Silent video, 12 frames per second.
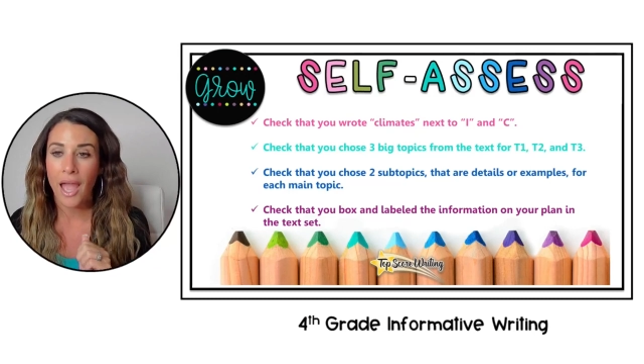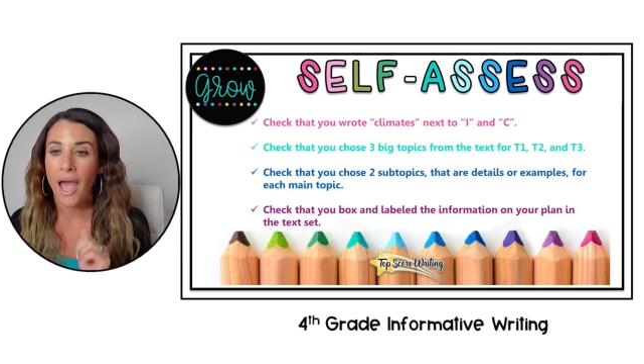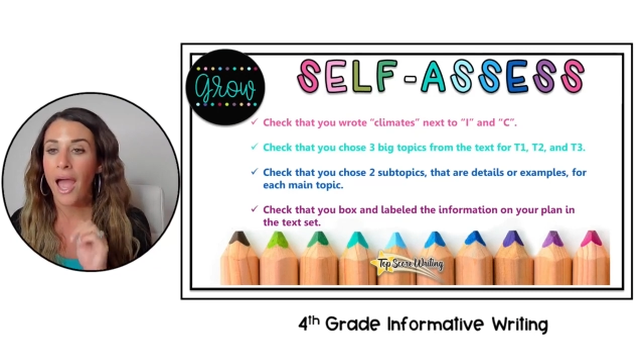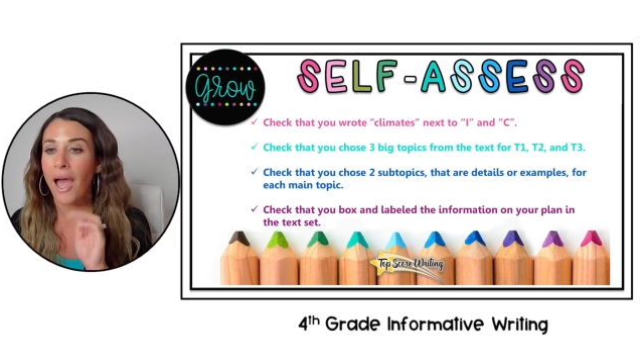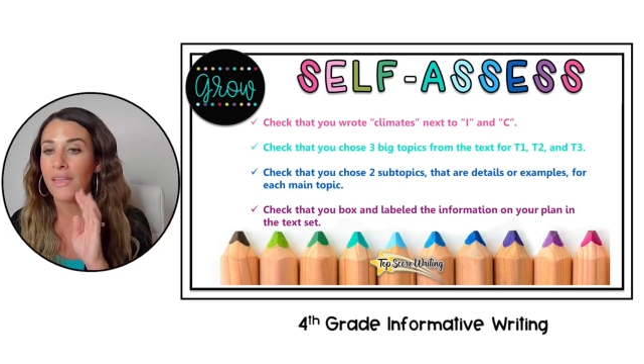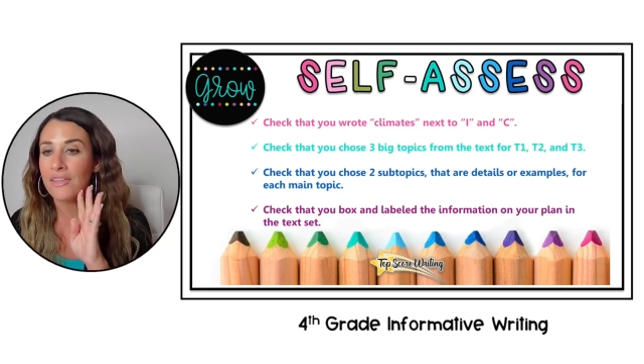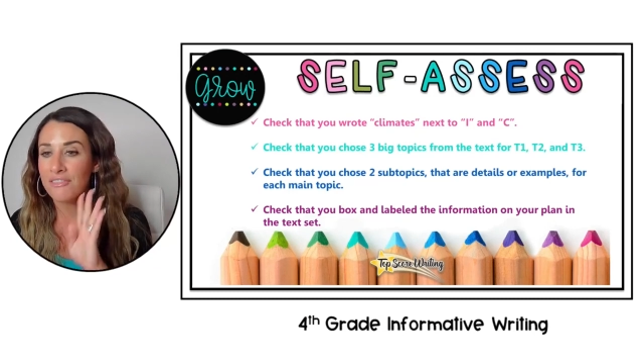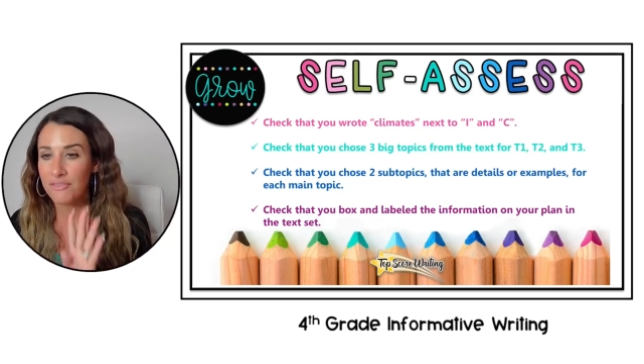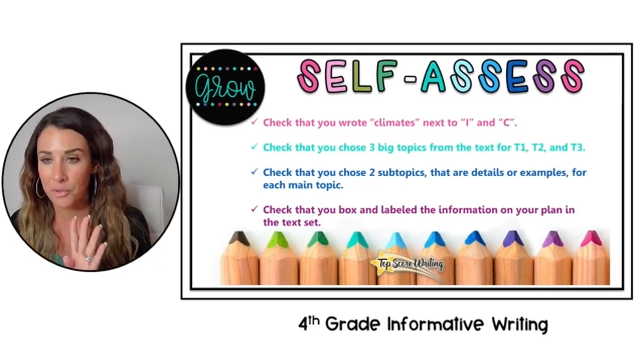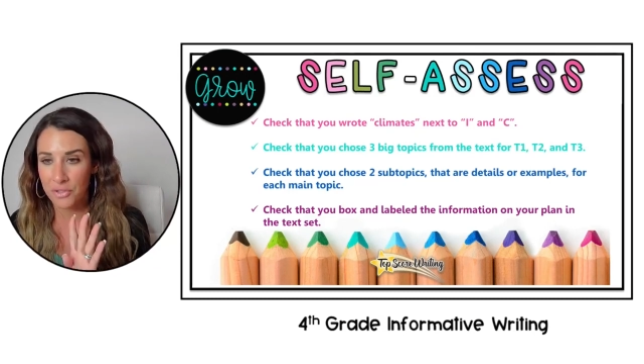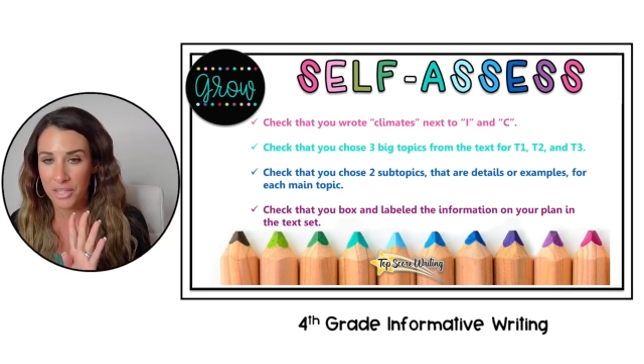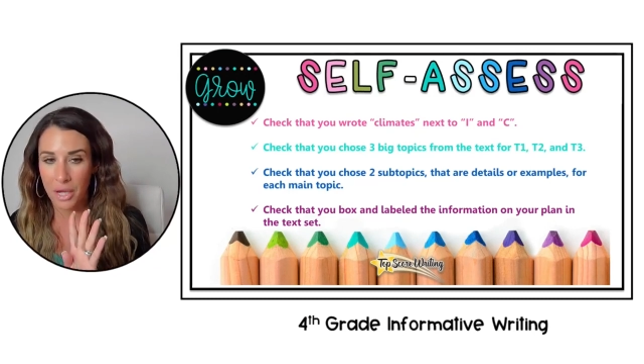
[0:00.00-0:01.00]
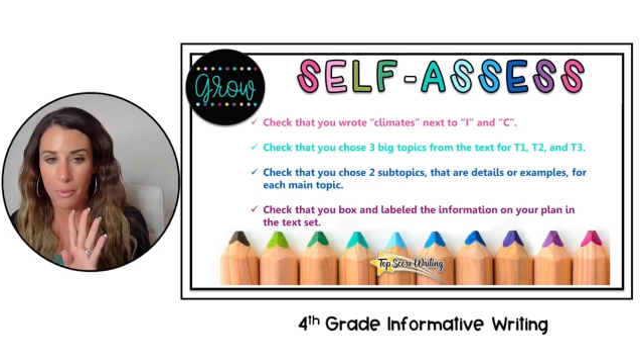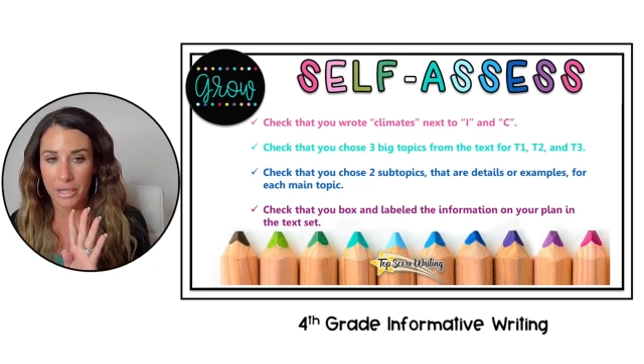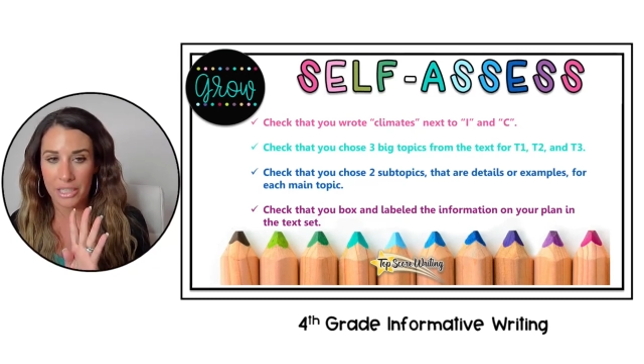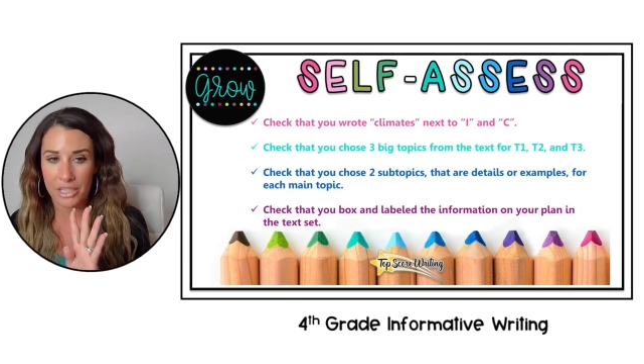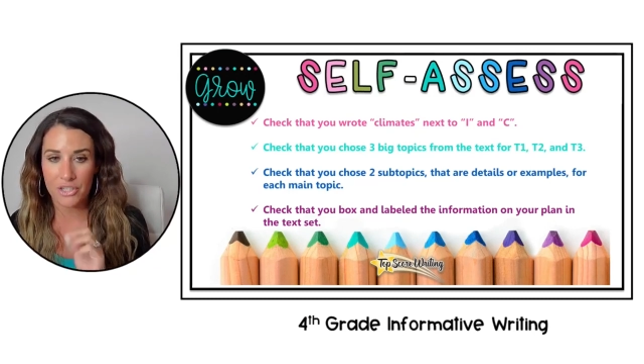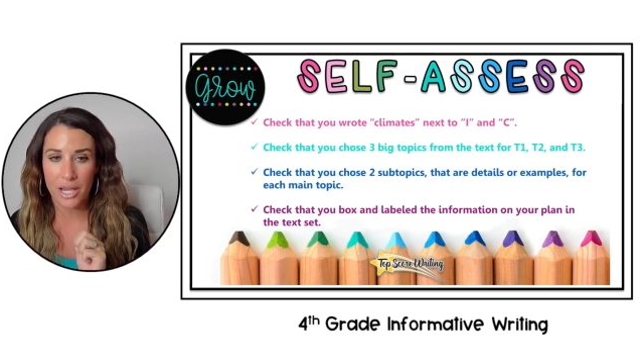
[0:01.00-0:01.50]
And the fourth thing I want
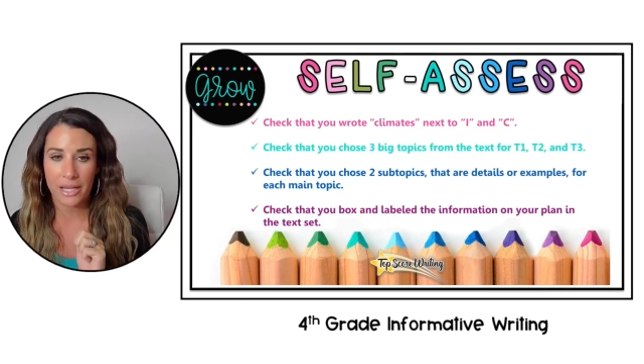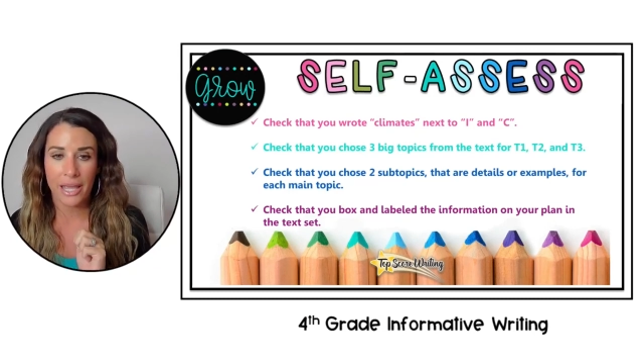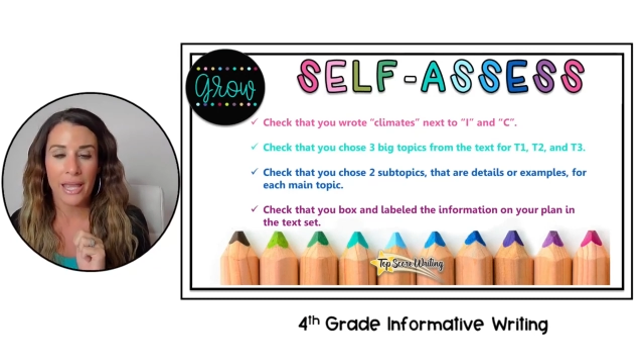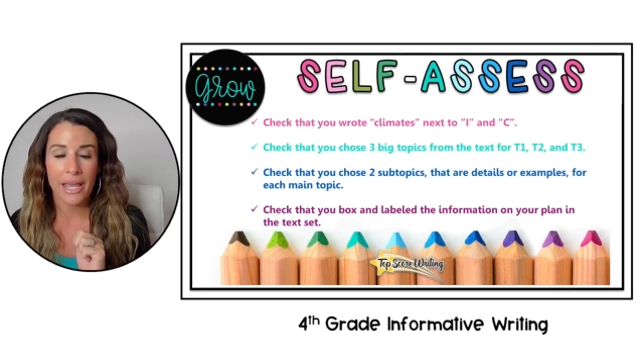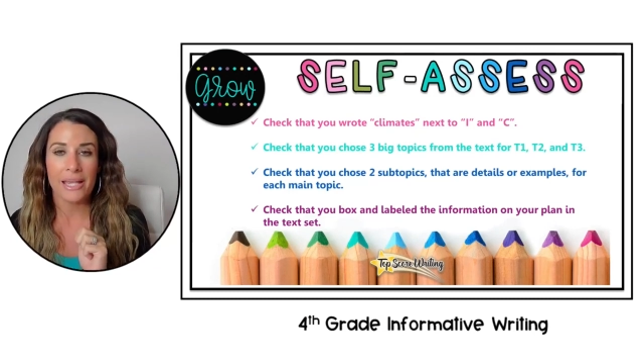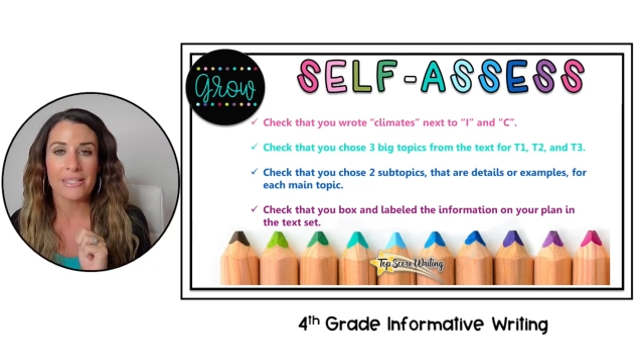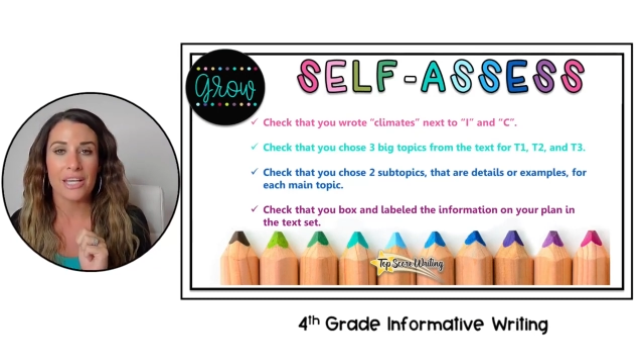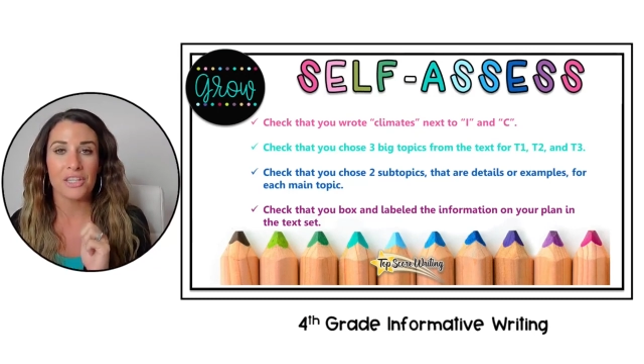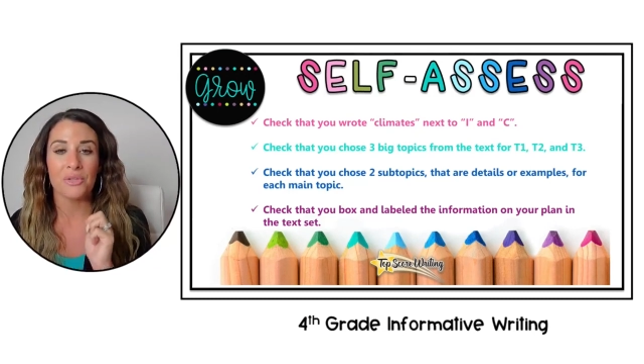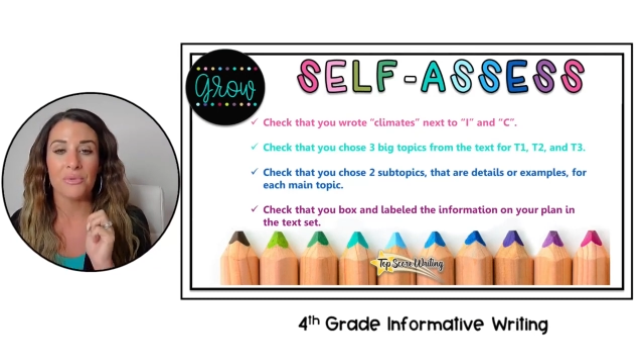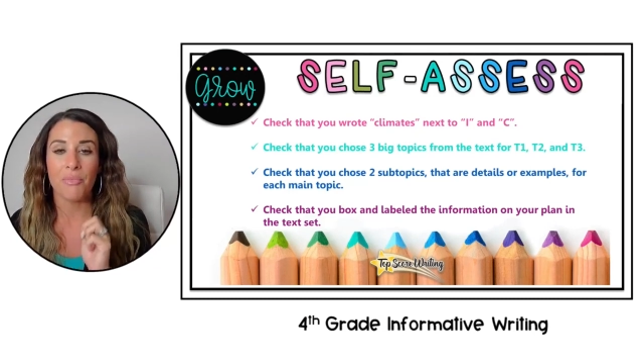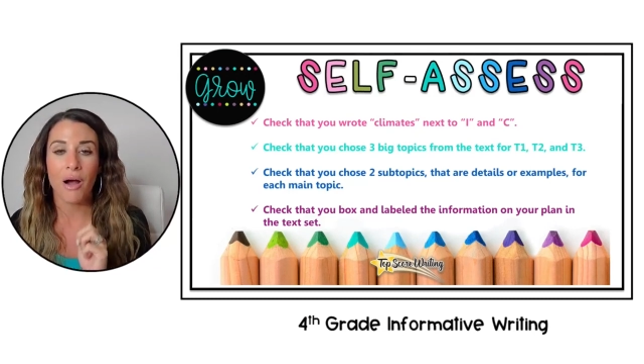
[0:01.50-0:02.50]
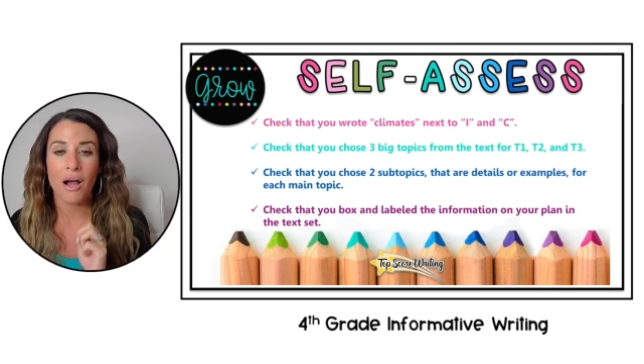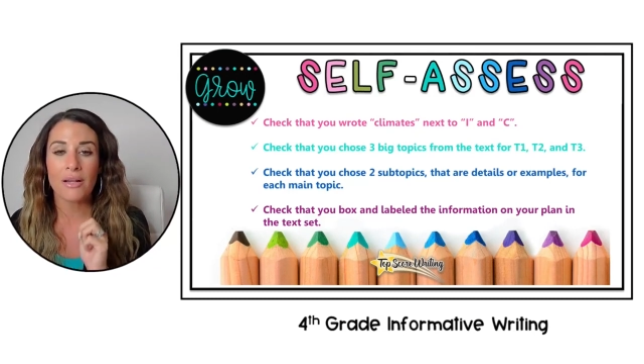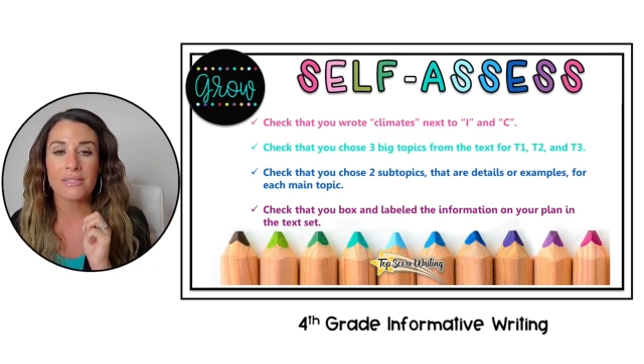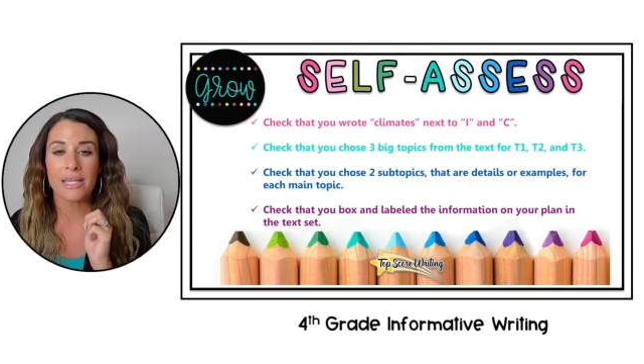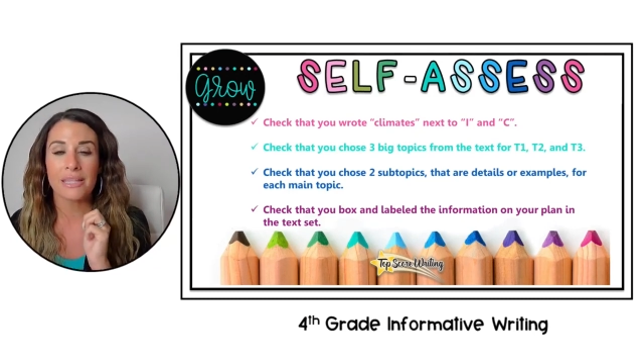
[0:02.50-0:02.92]
you to check is that you box